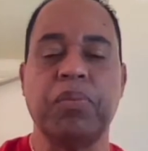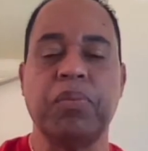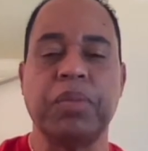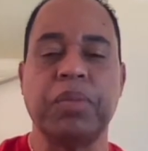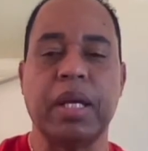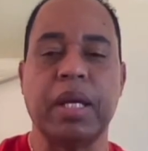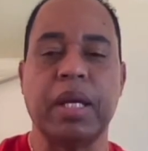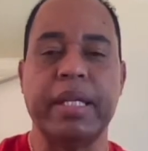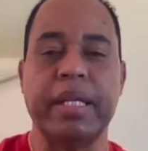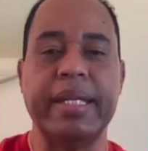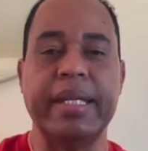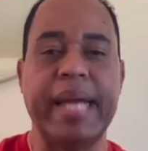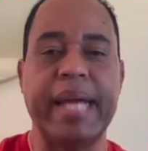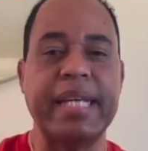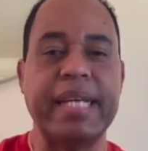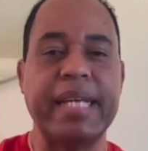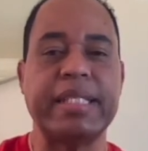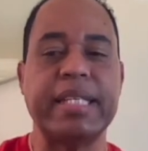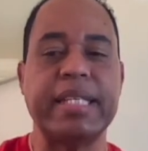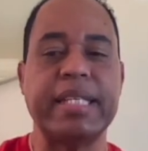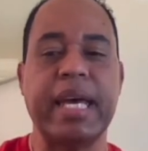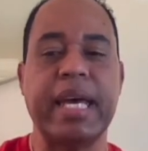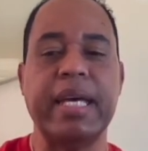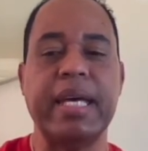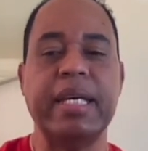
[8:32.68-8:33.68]
the next
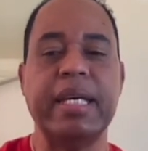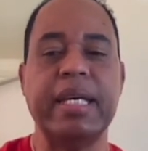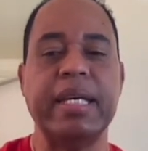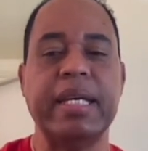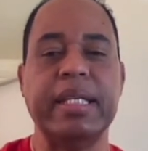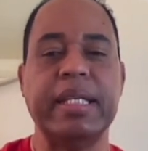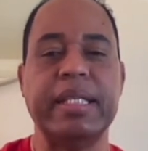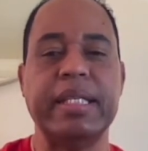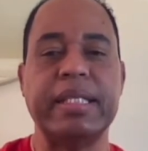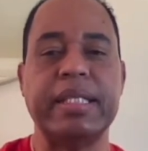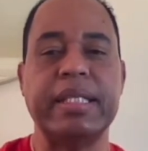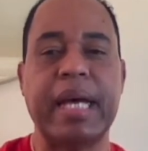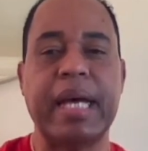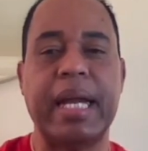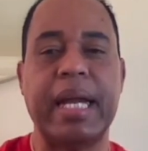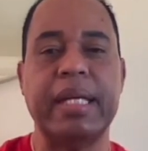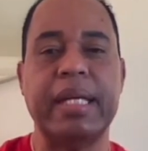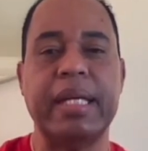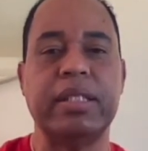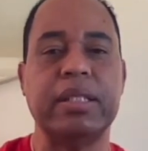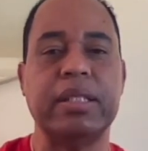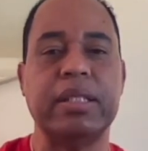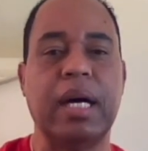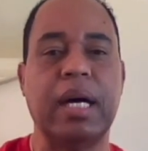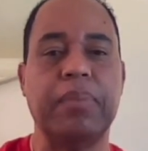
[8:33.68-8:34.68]
day, he
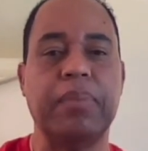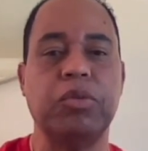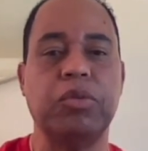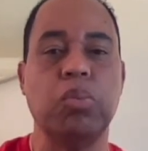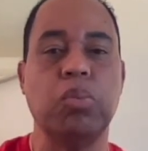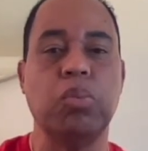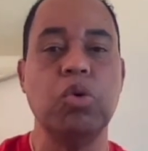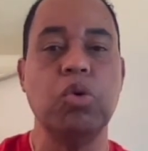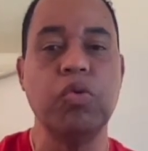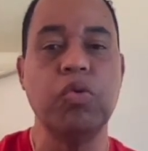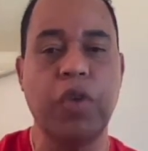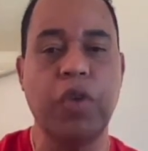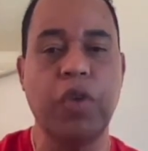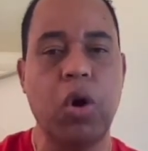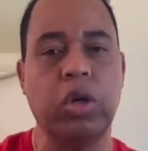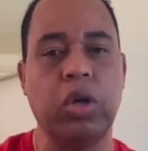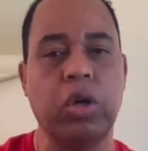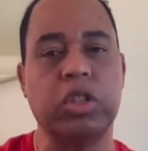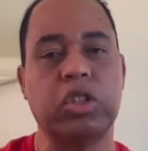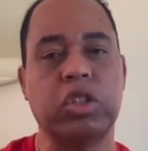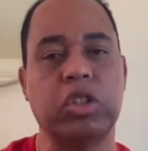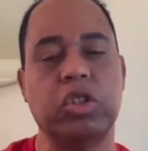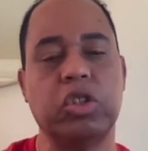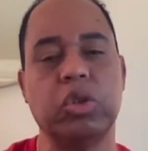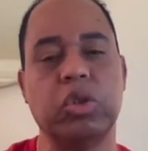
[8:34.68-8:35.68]
decided to move
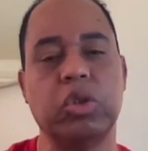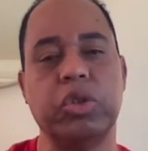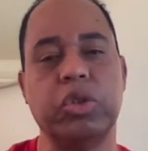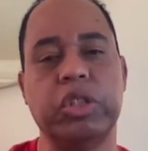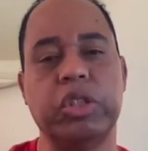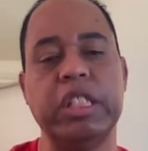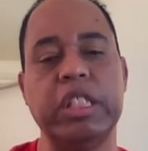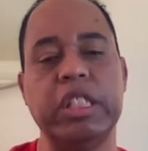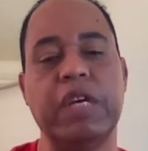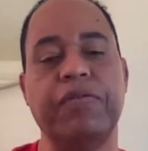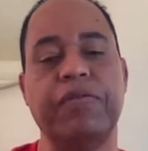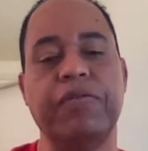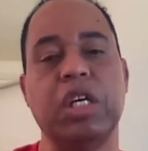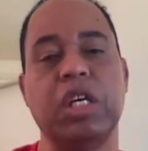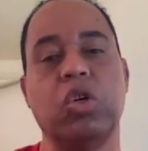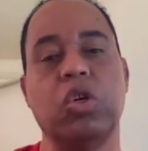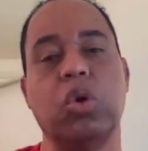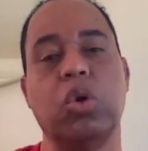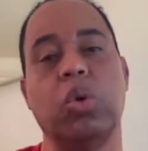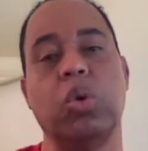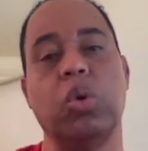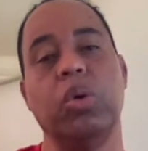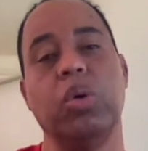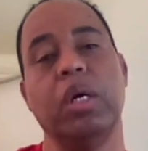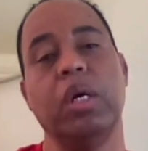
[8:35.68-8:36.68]
on to see if they
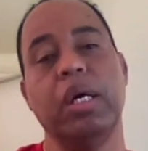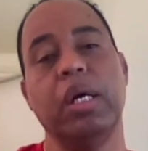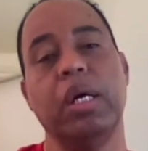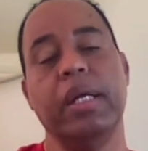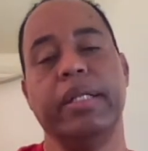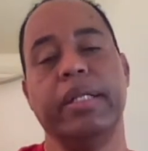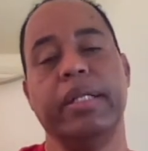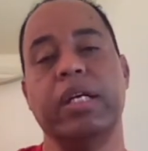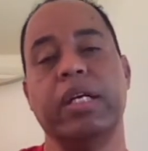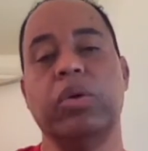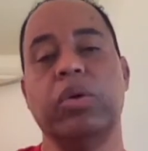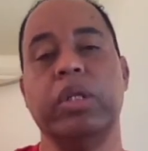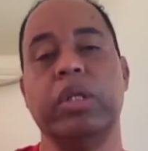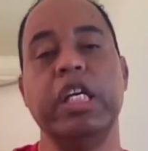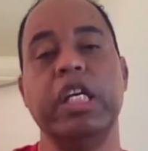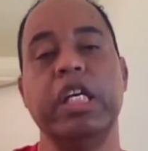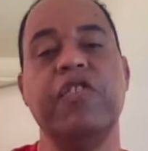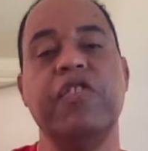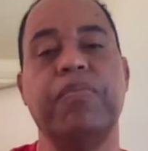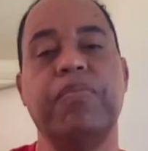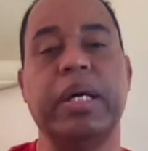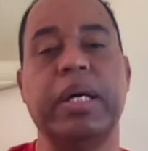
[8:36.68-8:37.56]
could leave.